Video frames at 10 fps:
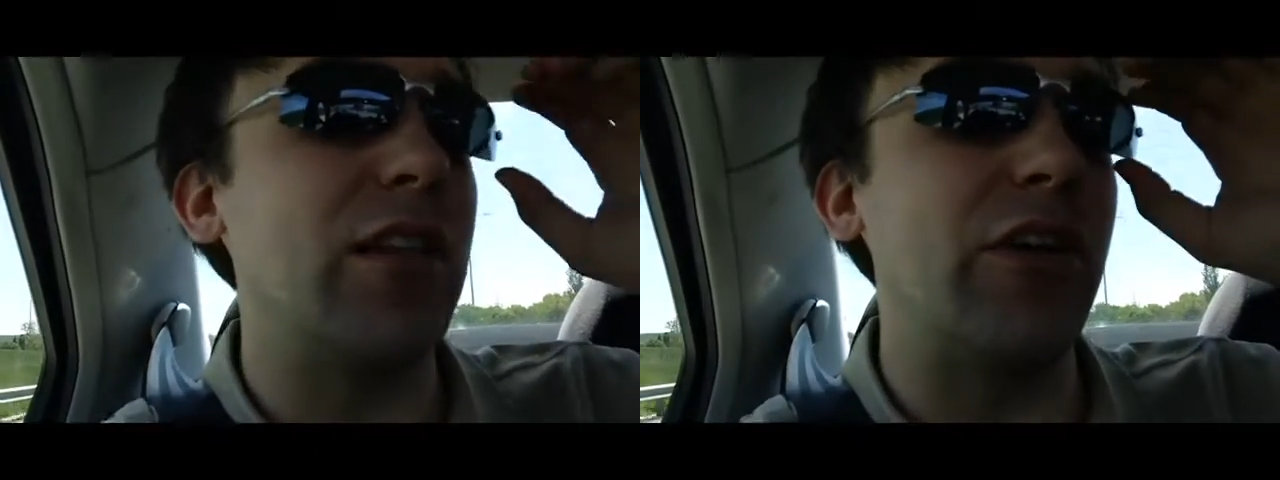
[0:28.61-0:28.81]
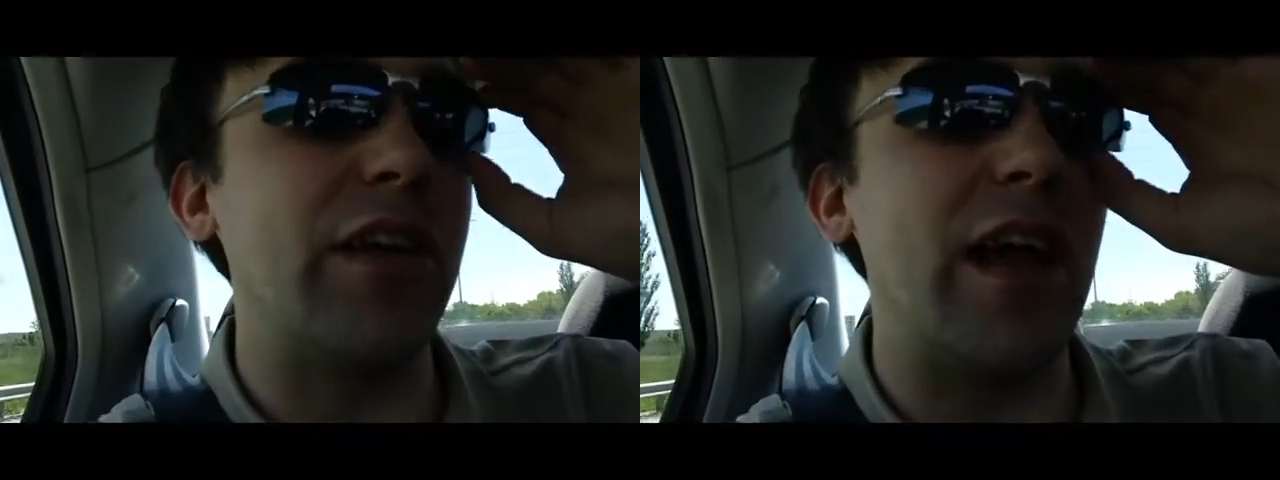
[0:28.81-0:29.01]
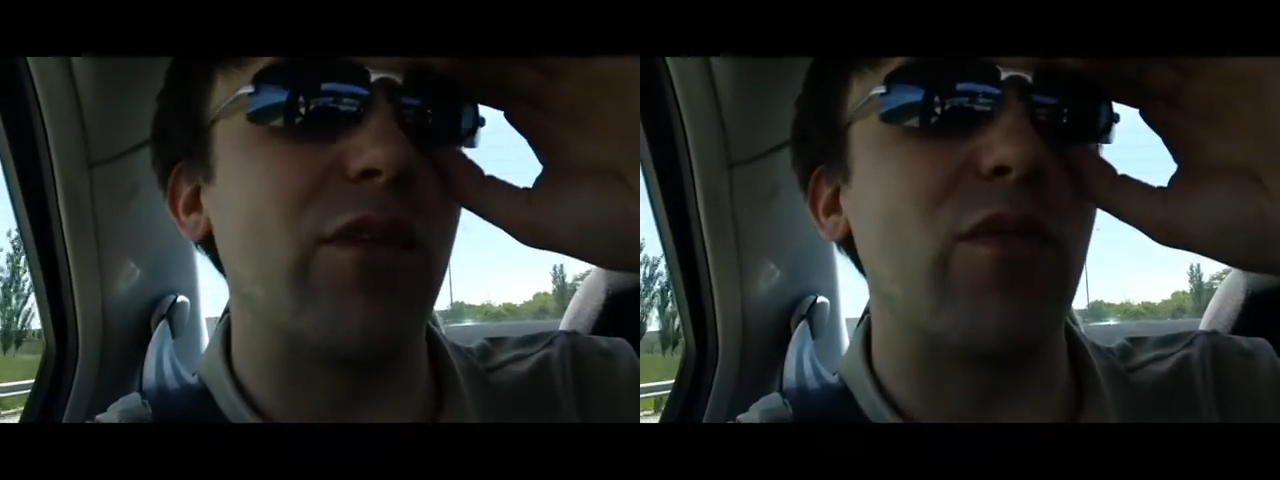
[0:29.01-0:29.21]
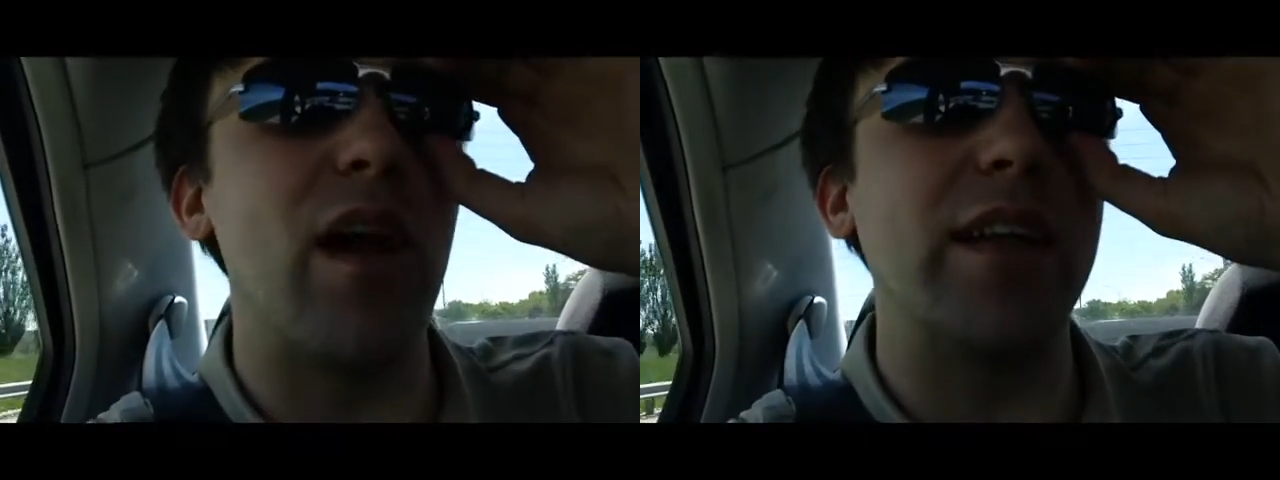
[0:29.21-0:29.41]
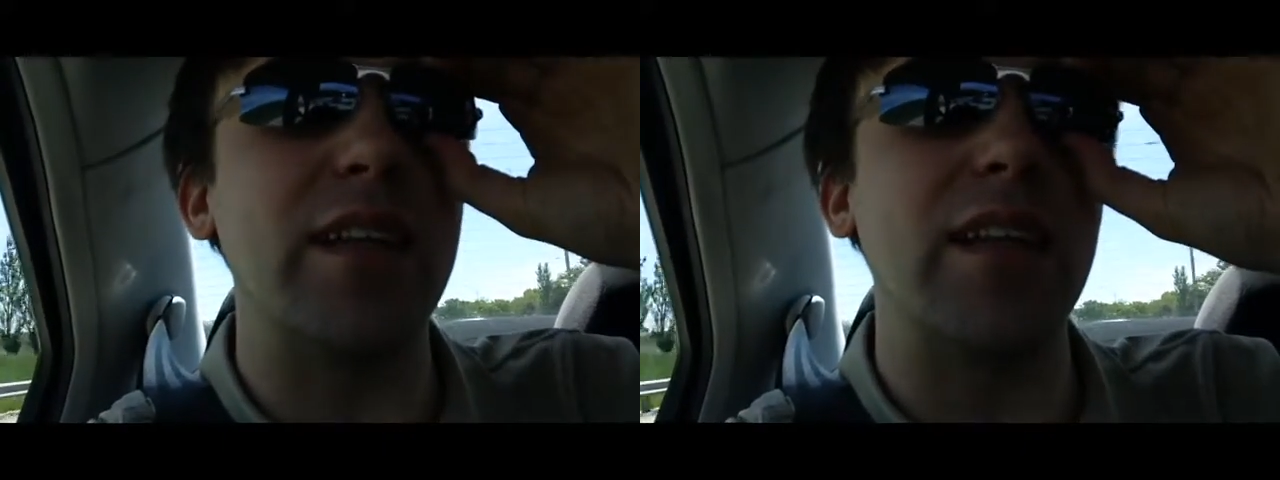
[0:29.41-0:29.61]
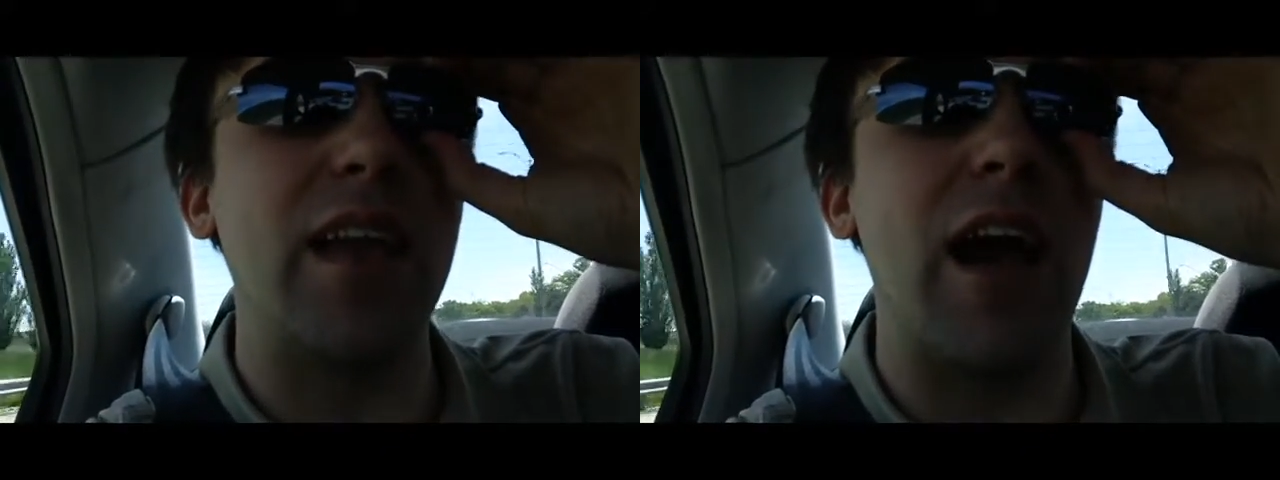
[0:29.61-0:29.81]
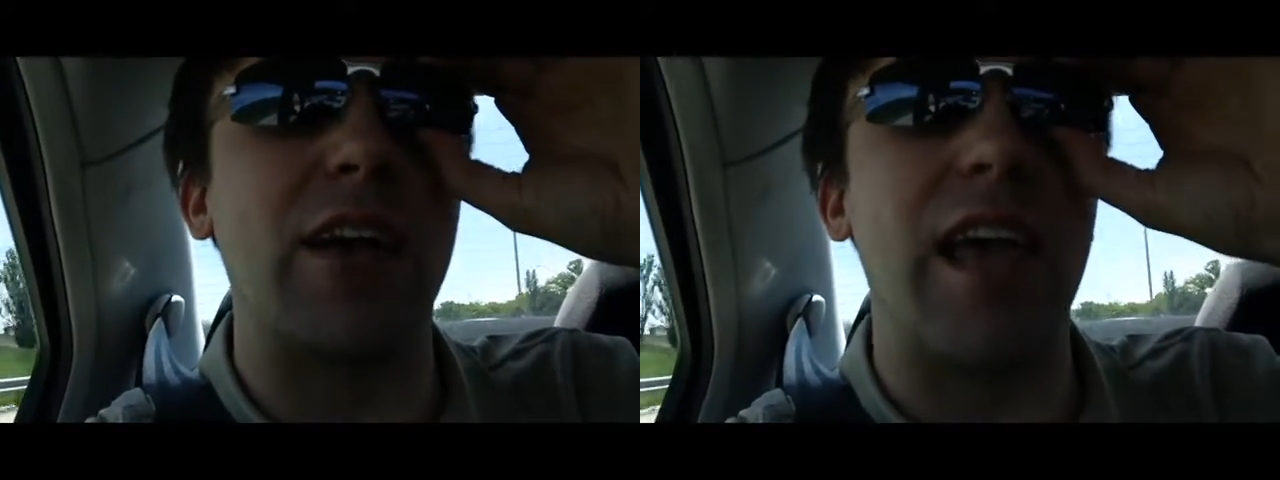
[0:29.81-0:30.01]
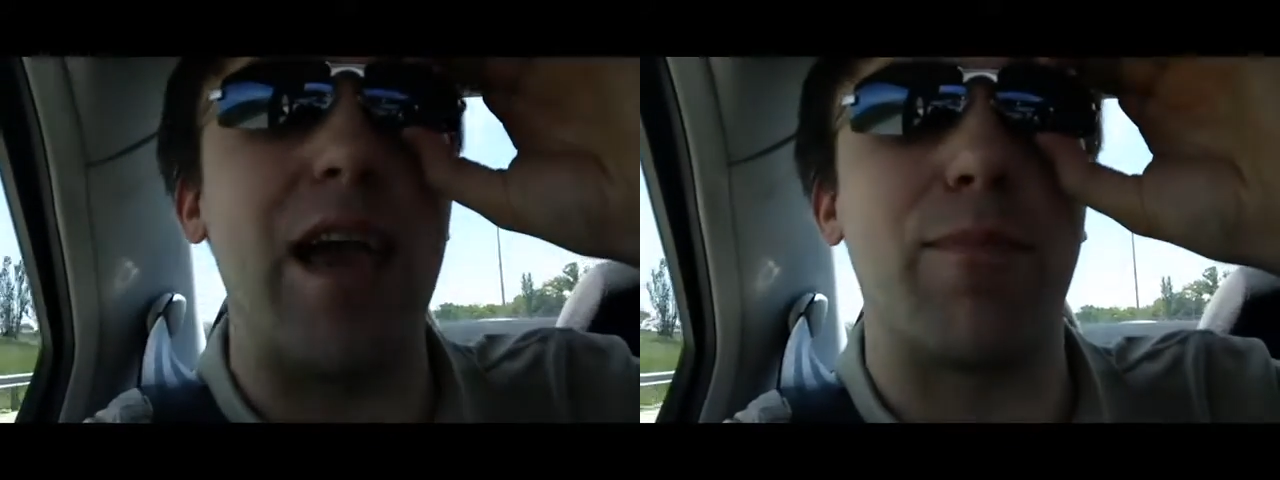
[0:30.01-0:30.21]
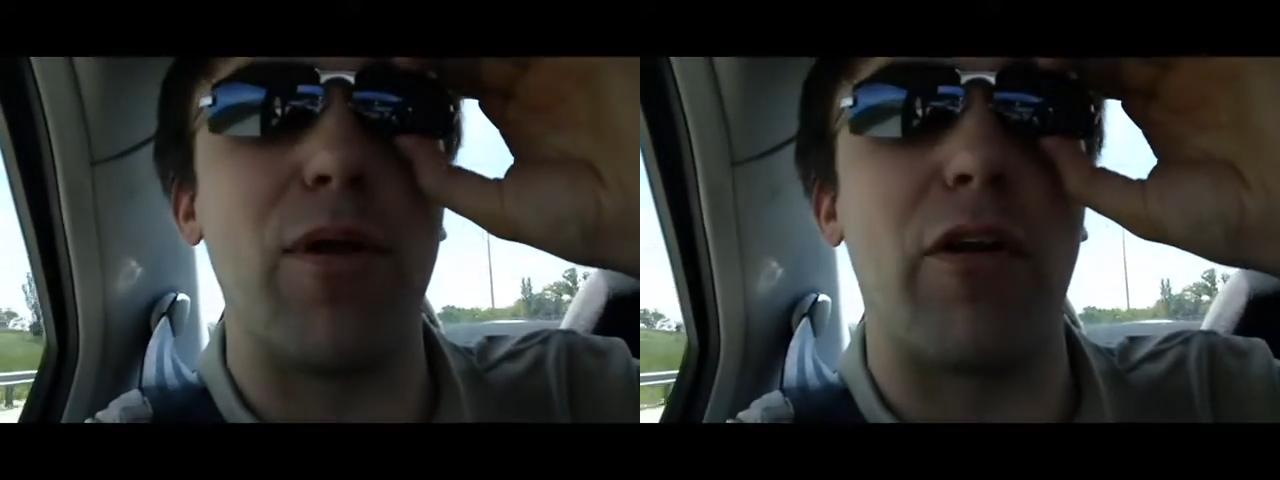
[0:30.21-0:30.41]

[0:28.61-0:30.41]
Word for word: learning how to run our camp